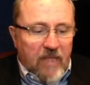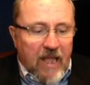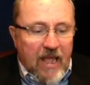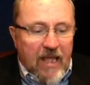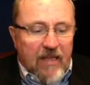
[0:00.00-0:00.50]

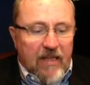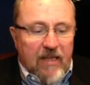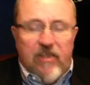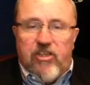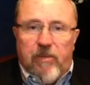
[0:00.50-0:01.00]
and an
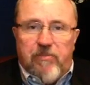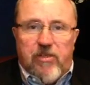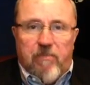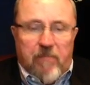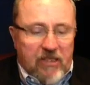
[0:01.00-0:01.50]

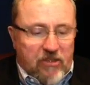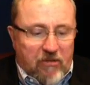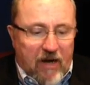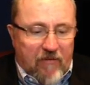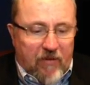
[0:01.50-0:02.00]
Egyptian bus
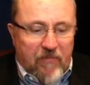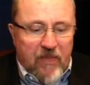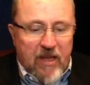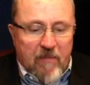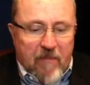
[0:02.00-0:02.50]
driver,
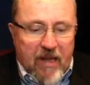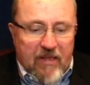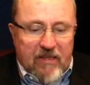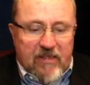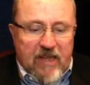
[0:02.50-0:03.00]
made
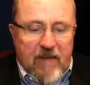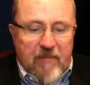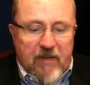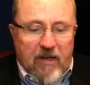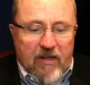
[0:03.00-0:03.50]
the
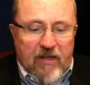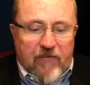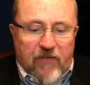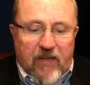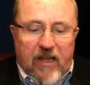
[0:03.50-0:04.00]
statement on the
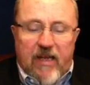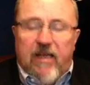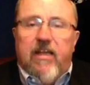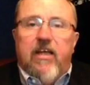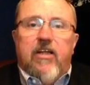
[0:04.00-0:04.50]

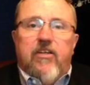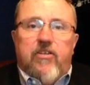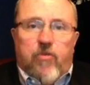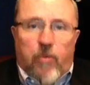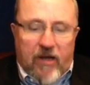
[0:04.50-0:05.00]
affiliated
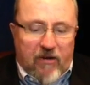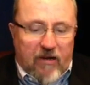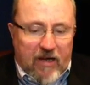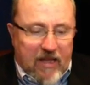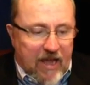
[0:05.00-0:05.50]
Twitter
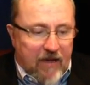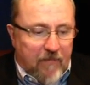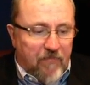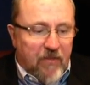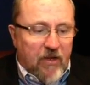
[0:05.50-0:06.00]
account.
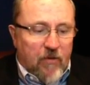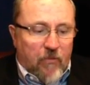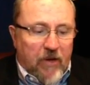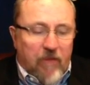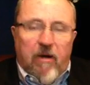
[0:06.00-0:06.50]

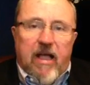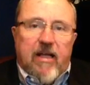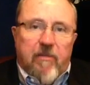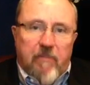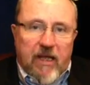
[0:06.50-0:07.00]
We
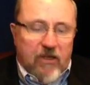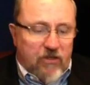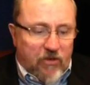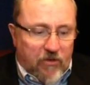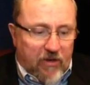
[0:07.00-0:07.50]
recommend
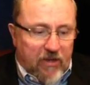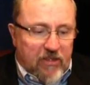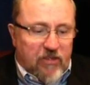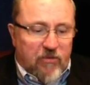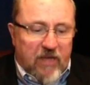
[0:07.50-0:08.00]
tourists
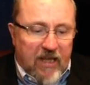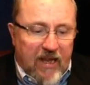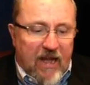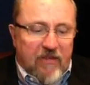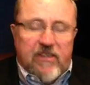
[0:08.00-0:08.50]
to get
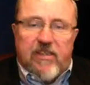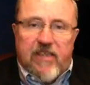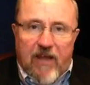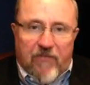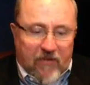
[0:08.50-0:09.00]
out
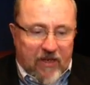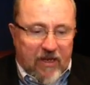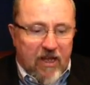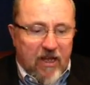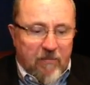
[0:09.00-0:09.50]
safely
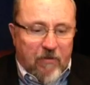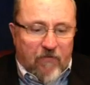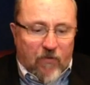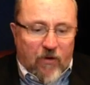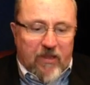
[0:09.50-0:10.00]

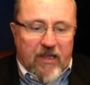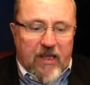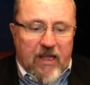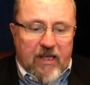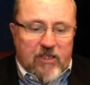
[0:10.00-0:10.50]
before
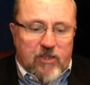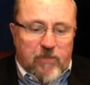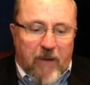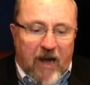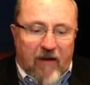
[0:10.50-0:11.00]
the
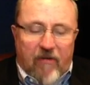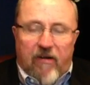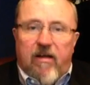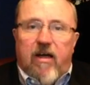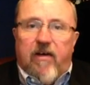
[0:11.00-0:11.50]

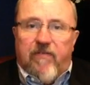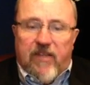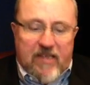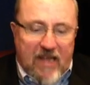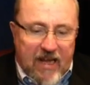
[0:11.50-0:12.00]
expiry of the
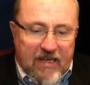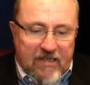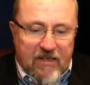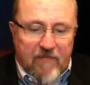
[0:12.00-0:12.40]
date,